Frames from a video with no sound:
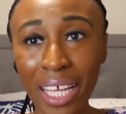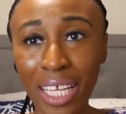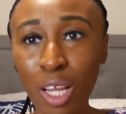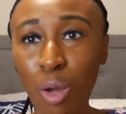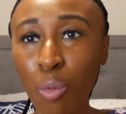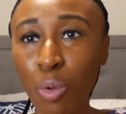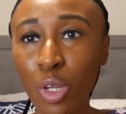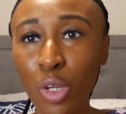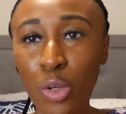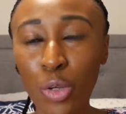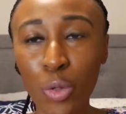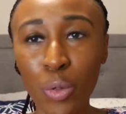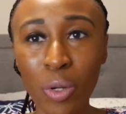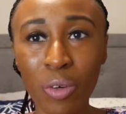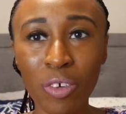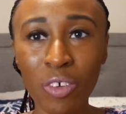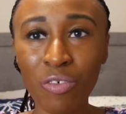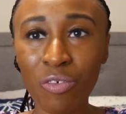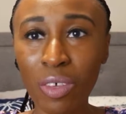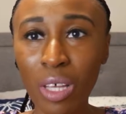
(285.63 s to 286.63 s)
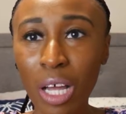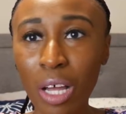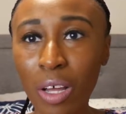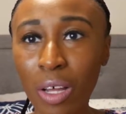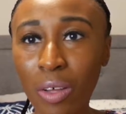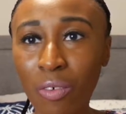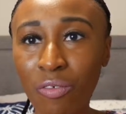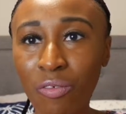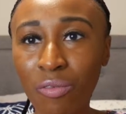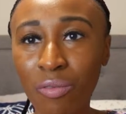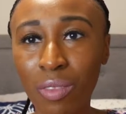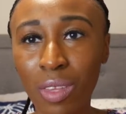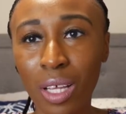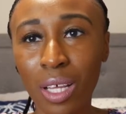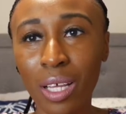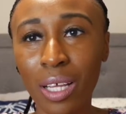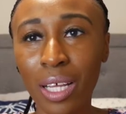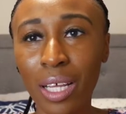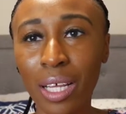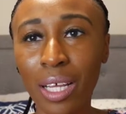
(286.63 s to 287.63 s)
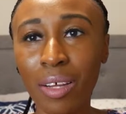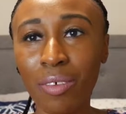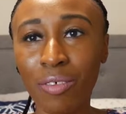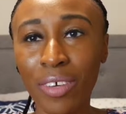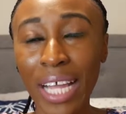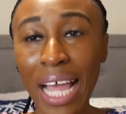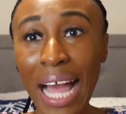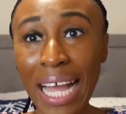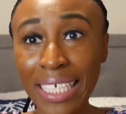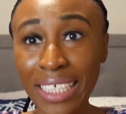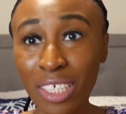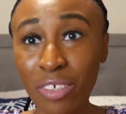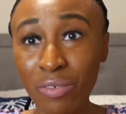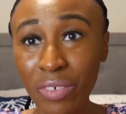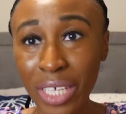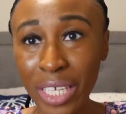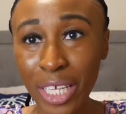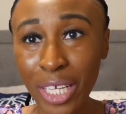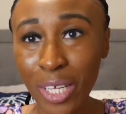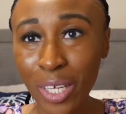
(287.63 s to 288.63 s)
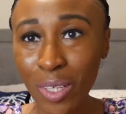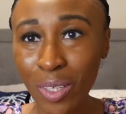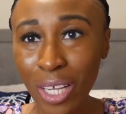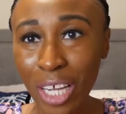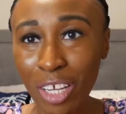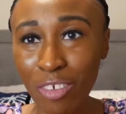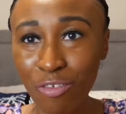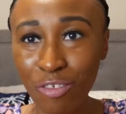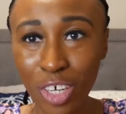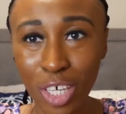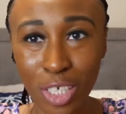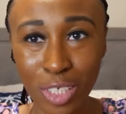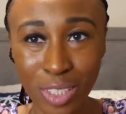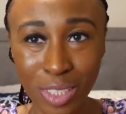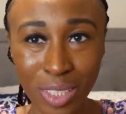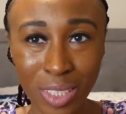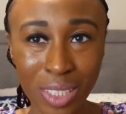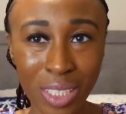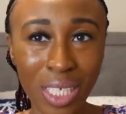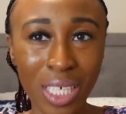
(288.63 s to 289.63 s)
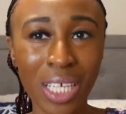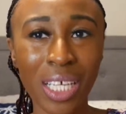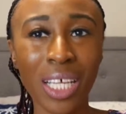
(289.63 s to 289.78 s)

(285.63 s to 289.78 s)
and I want to do a reaction video, like first